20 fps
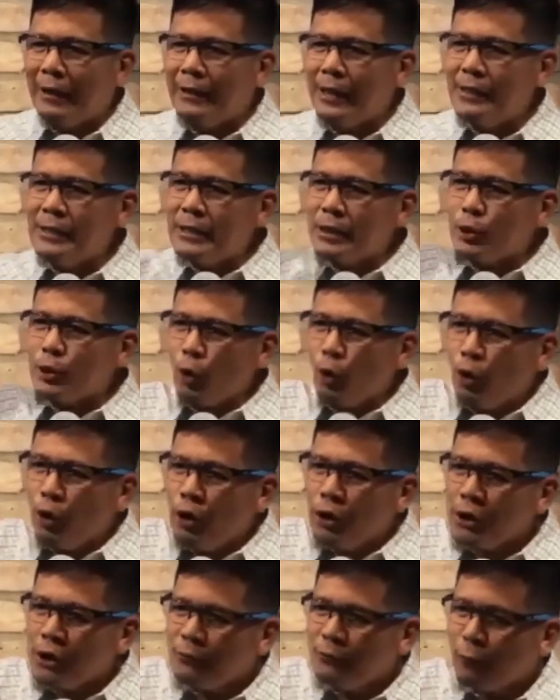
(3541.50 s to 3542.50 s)
in
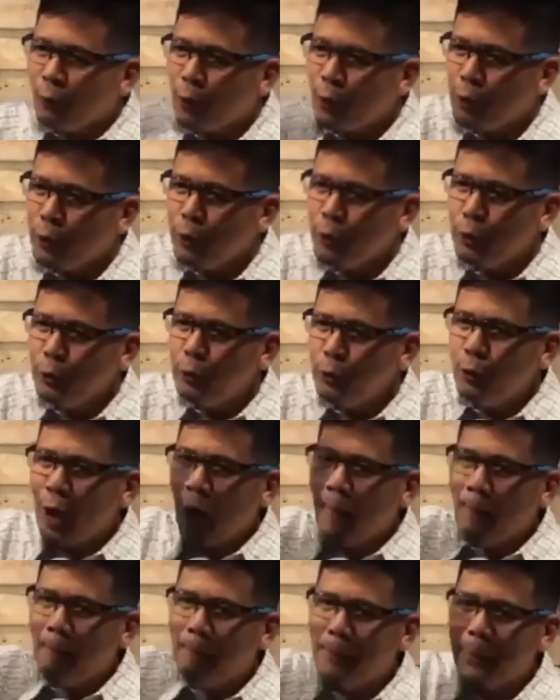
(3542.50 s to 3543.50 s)
store for you a
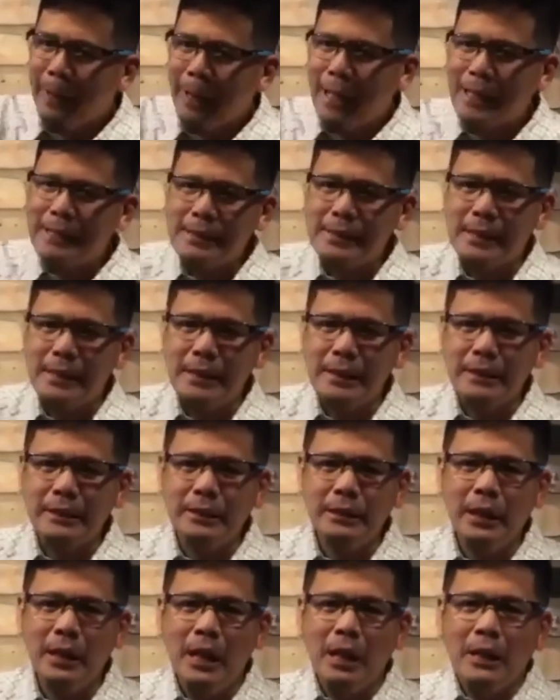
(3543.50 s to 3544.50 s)
blessing.
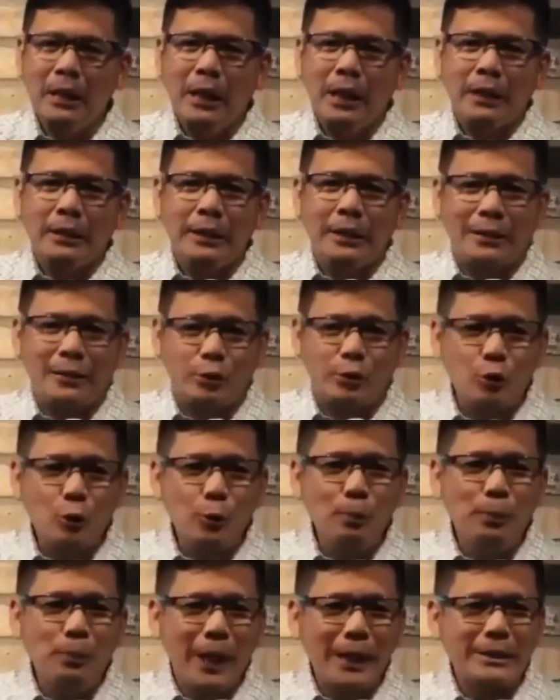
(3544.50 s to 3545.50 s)
The true
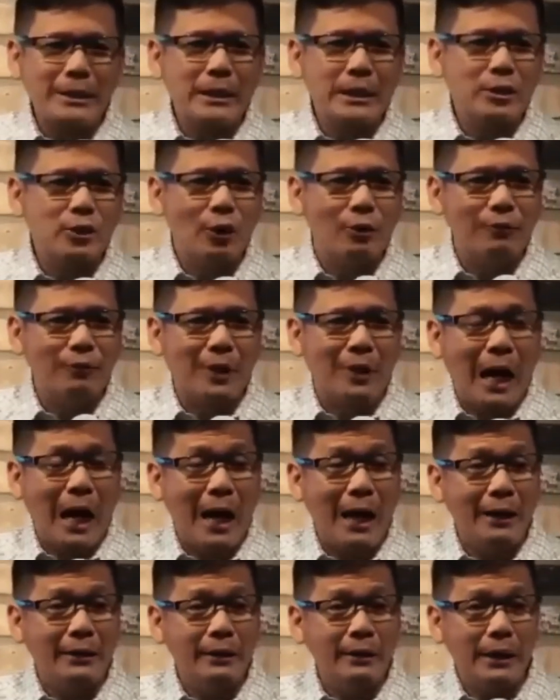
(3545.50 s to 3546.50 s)
blessings of
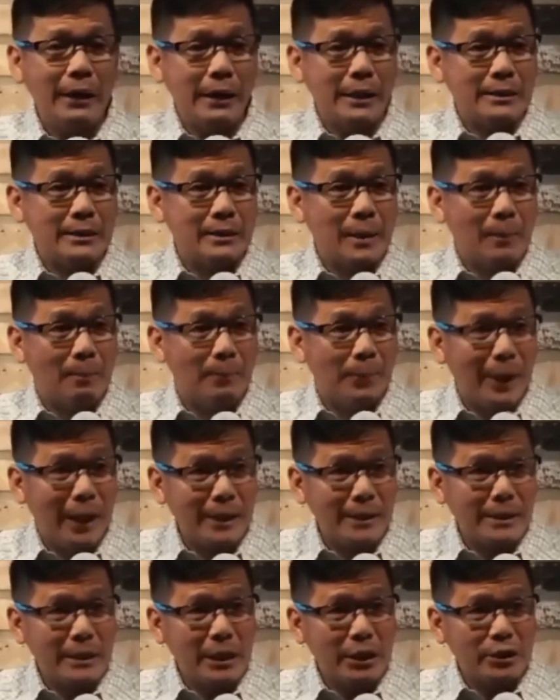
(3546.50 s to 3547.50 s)
God is the
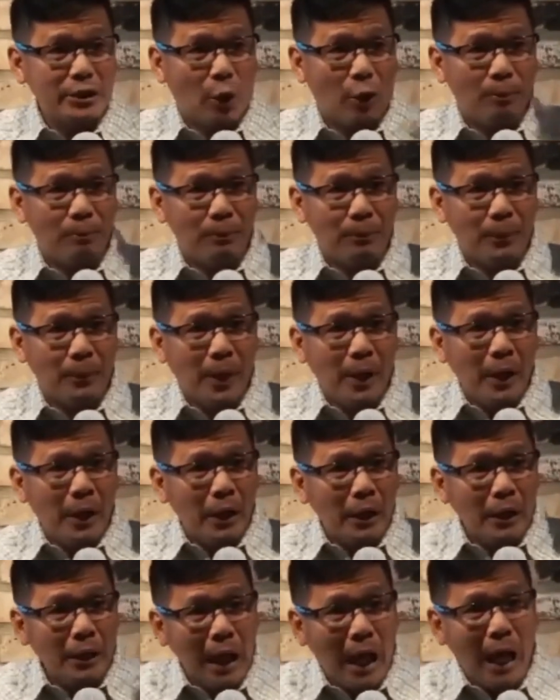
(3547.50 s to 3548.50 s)
blessings of
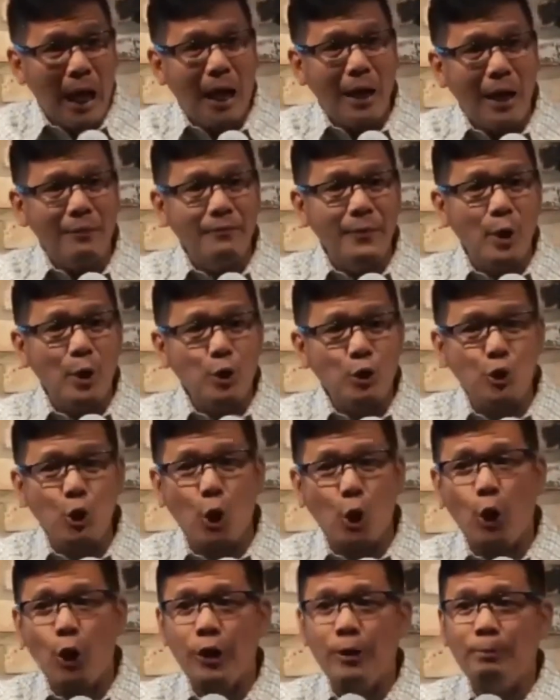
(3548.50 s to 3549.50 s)
love,
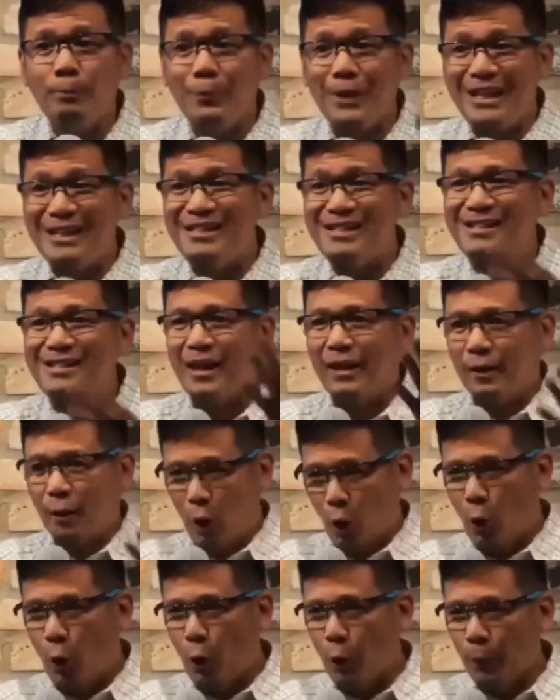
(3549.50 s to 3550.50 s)
joy, peace, and
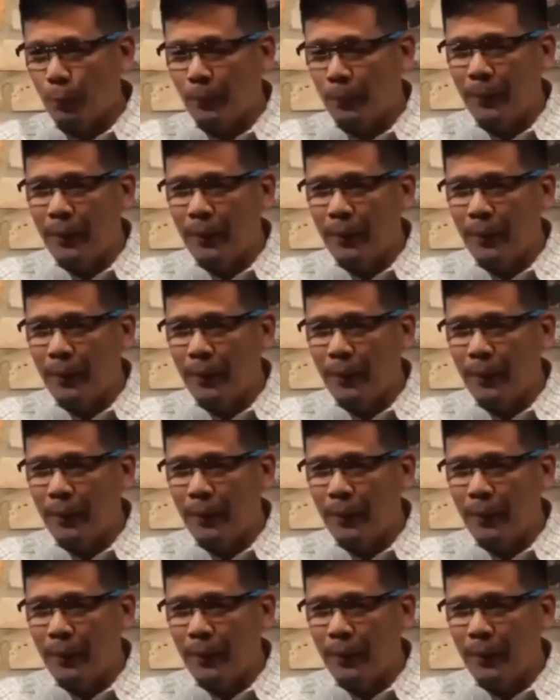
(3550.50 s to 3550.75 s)
hope.